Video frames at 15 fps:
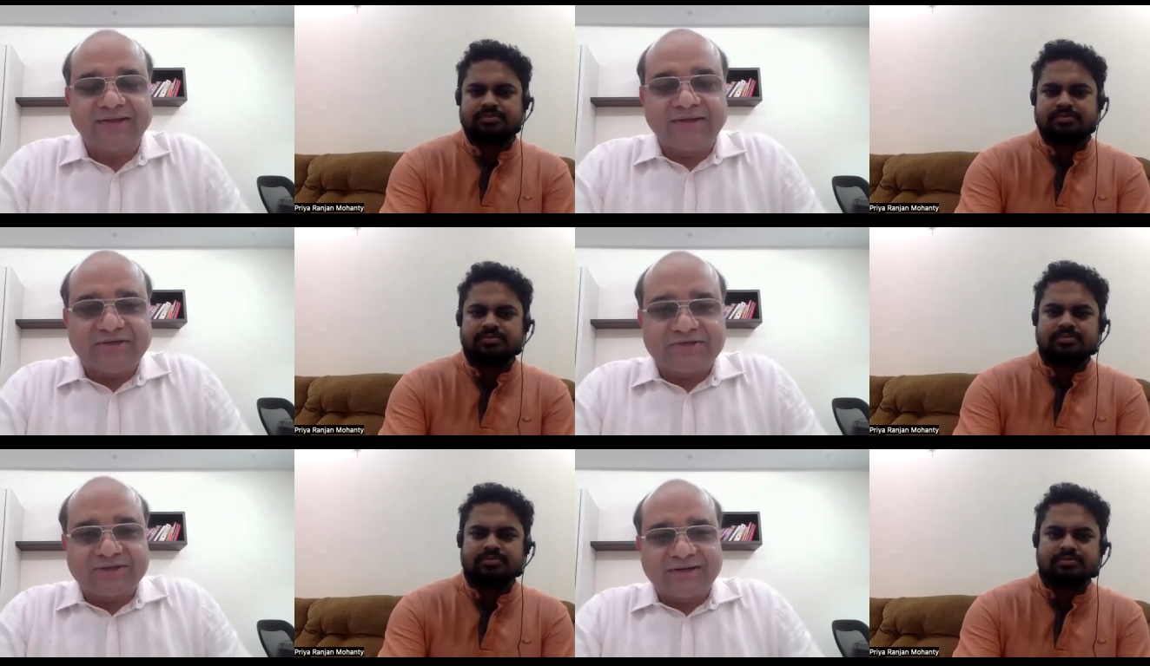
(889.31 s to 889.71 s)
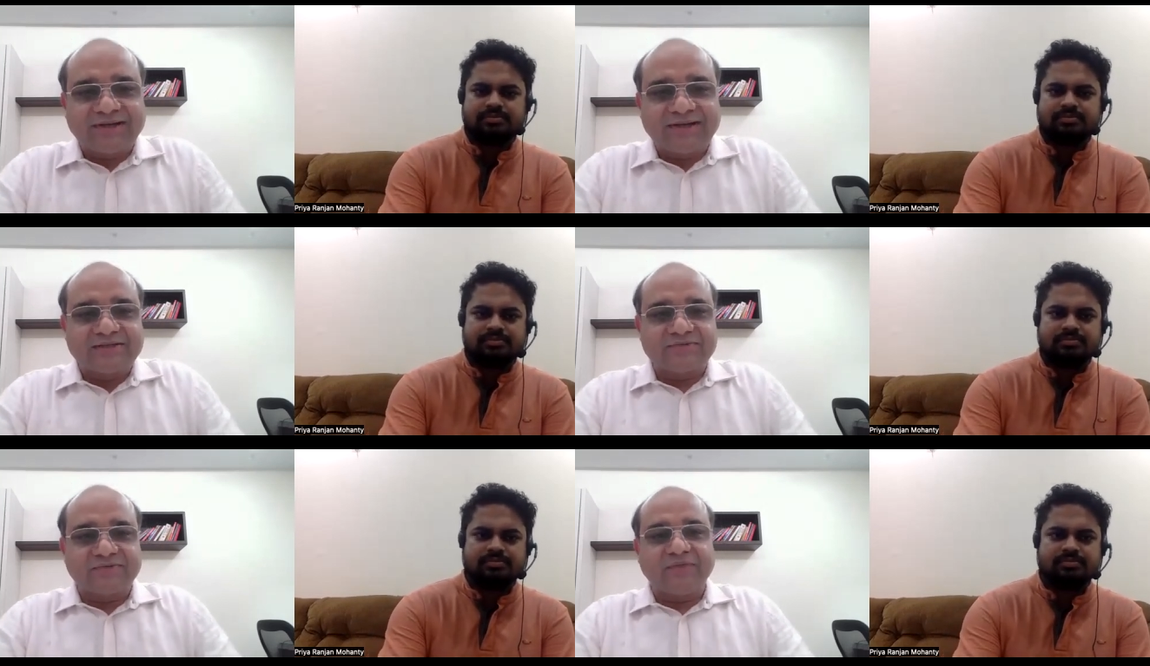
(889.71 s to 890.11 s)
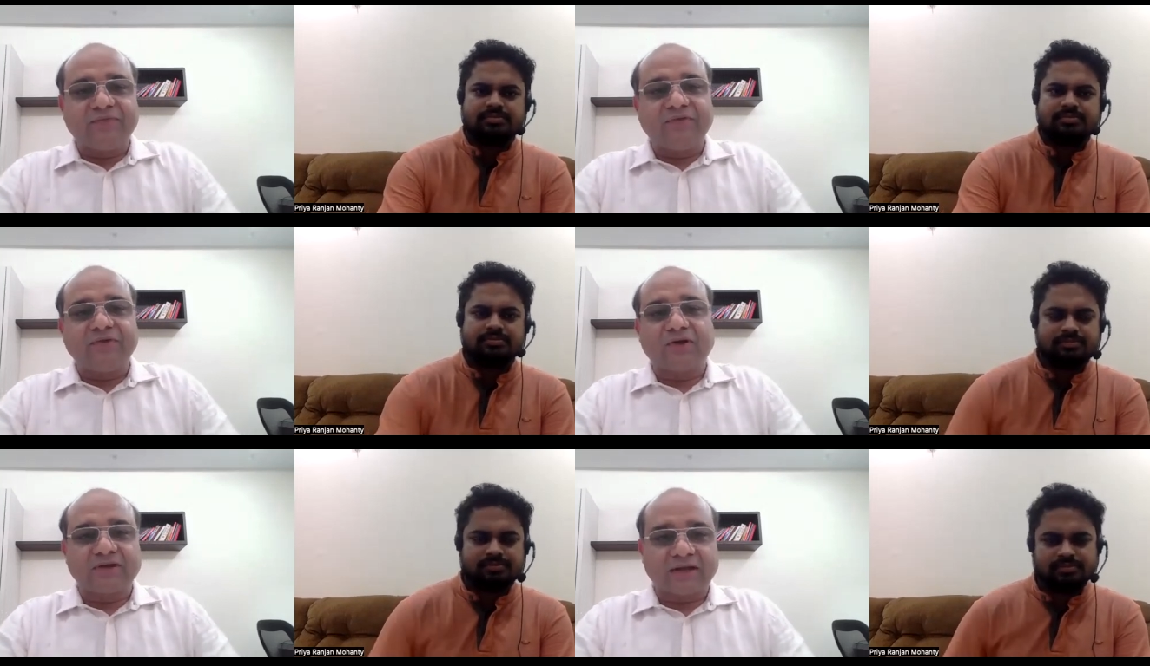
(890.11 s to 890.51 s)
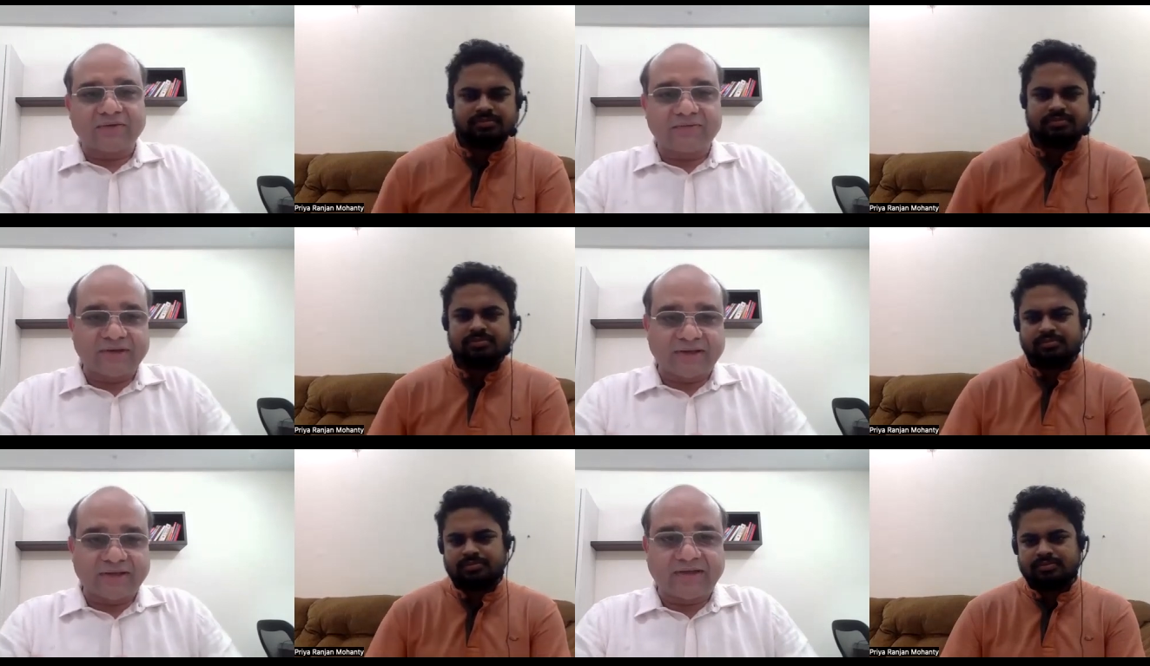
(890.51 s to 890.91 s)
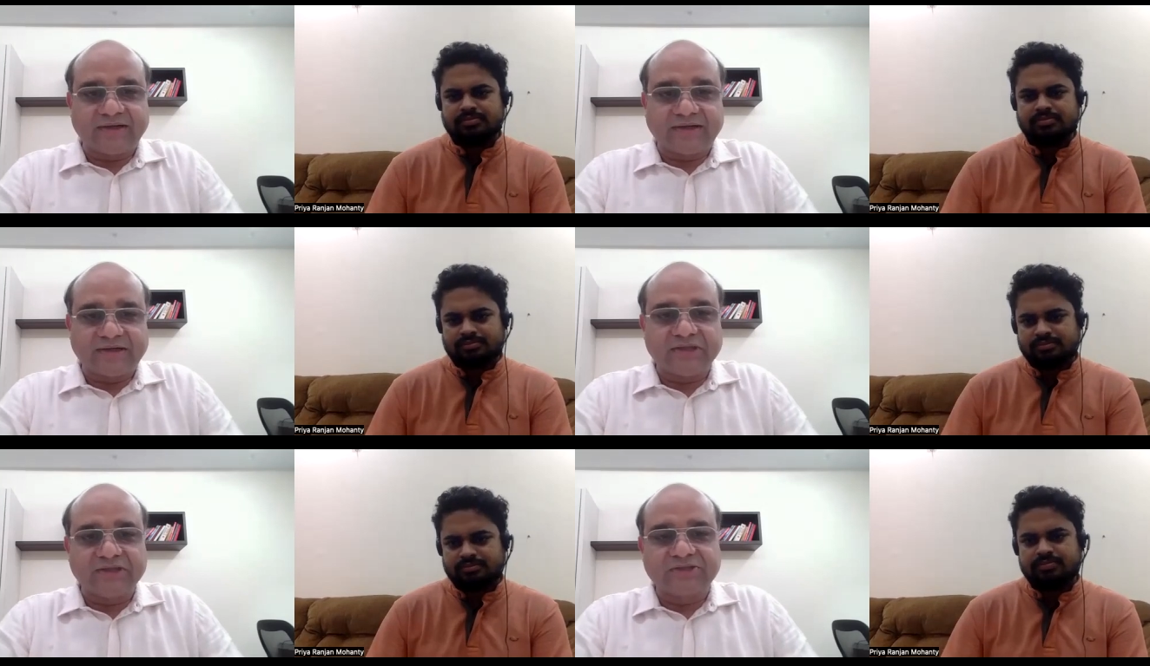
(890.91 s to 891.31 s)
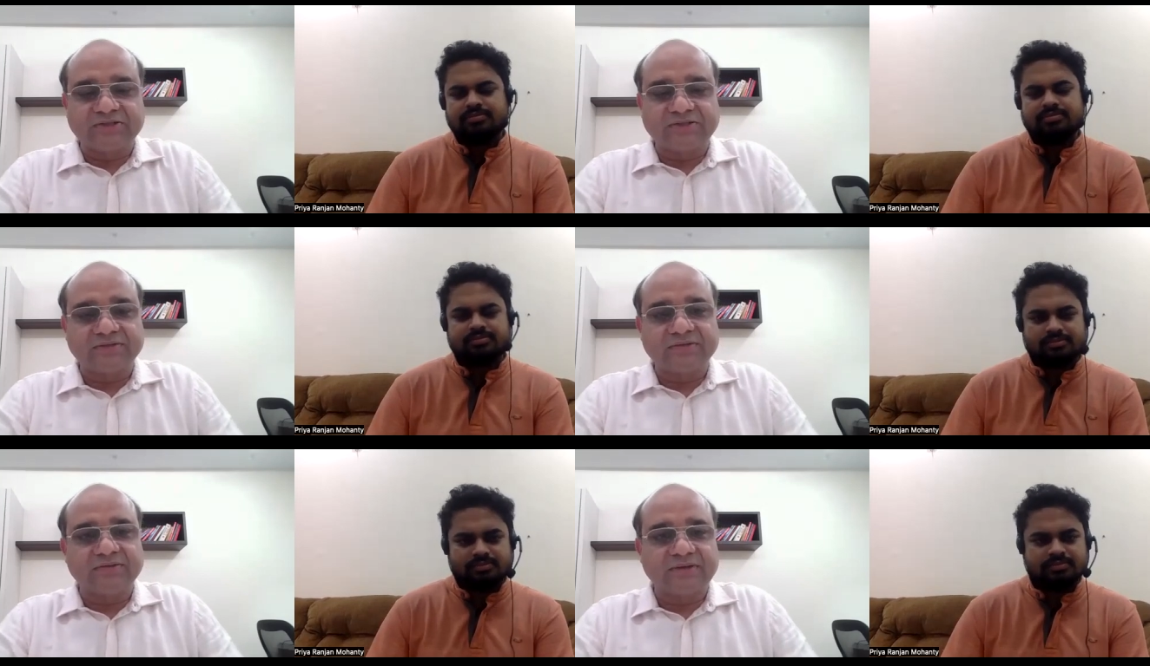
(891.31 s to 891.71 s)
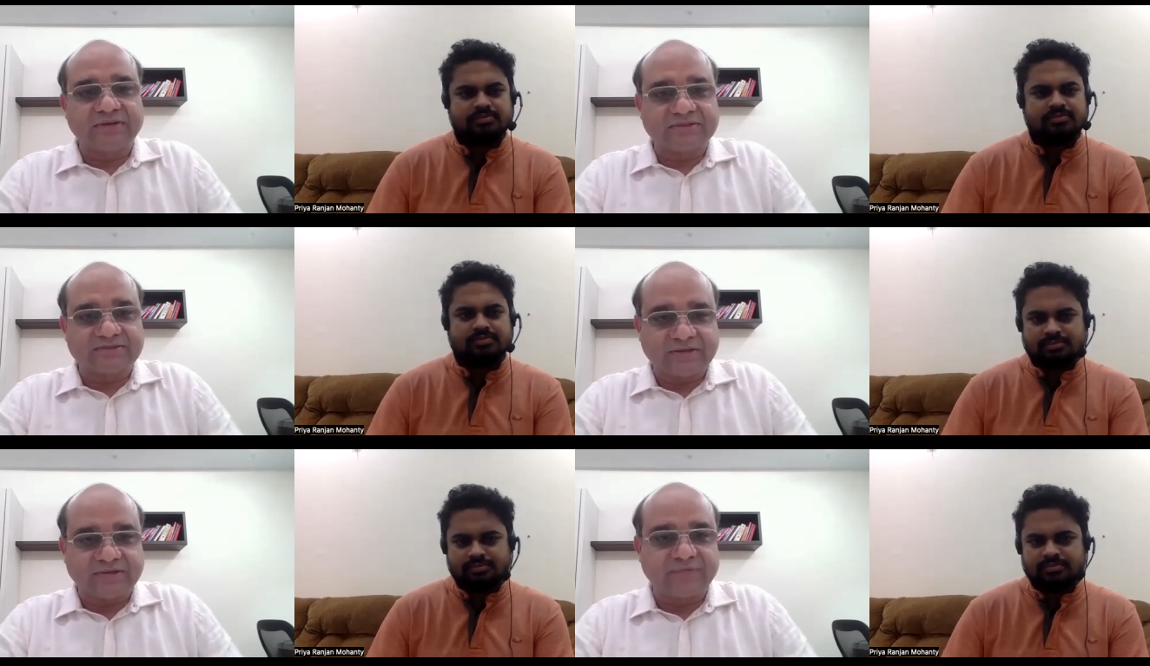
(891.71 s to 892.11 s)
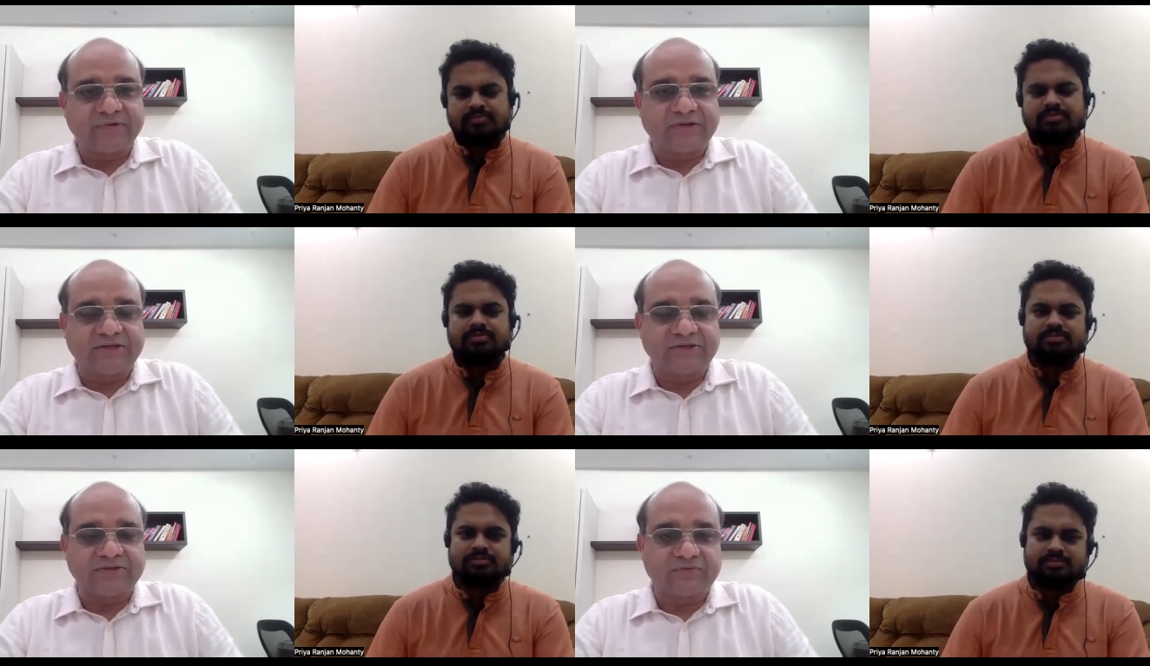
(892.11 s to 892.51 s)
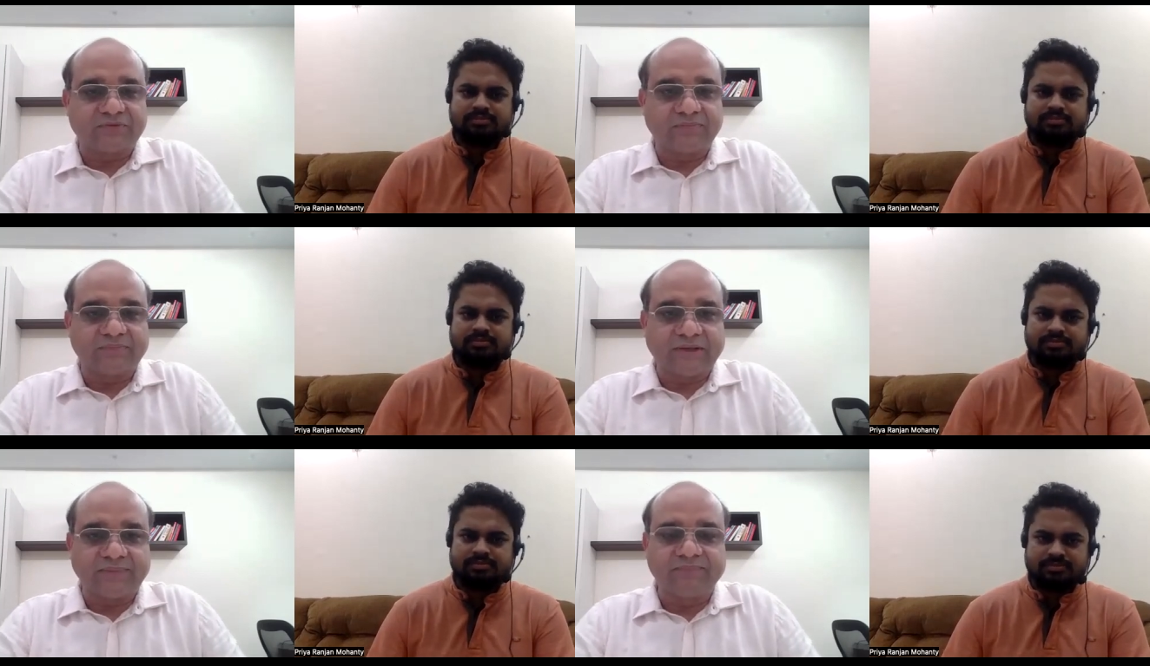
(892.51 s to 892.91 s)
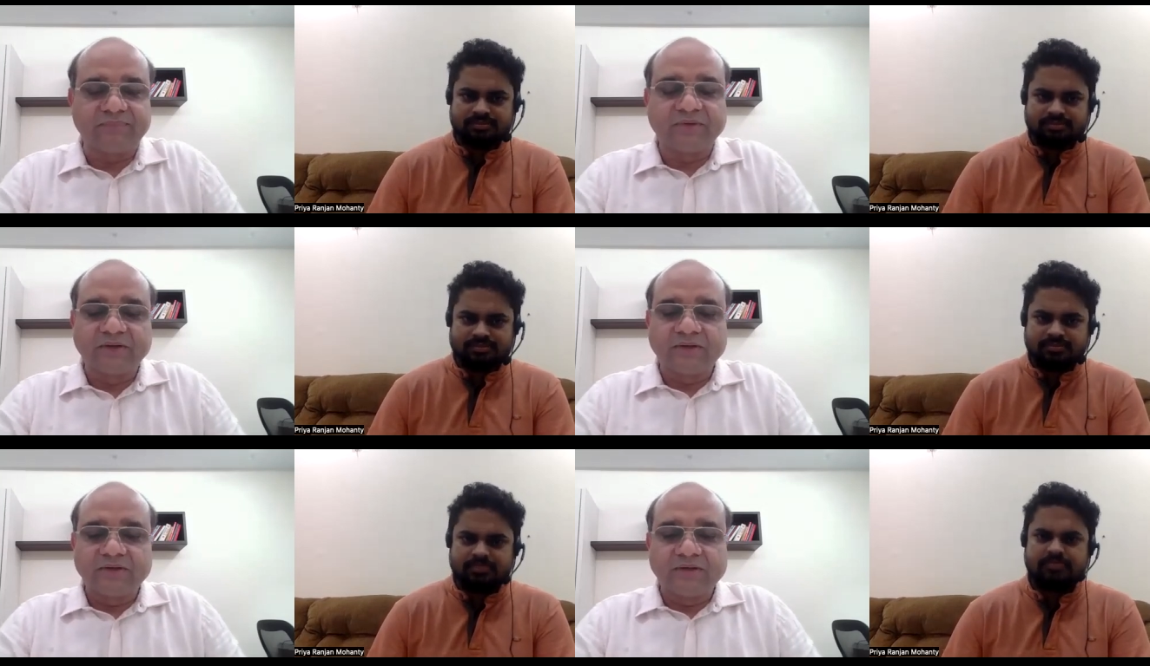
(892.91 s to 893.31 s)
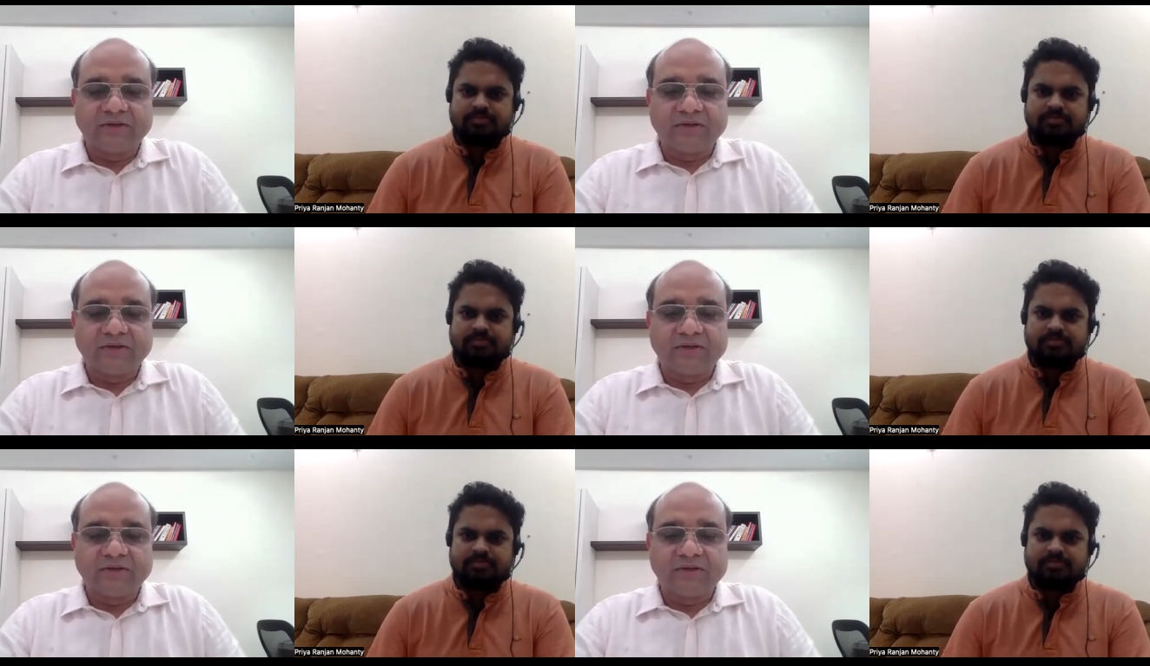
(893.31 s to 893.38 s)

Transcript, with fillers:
Speaker 1: in the initial days when we got our accreditation certification from them.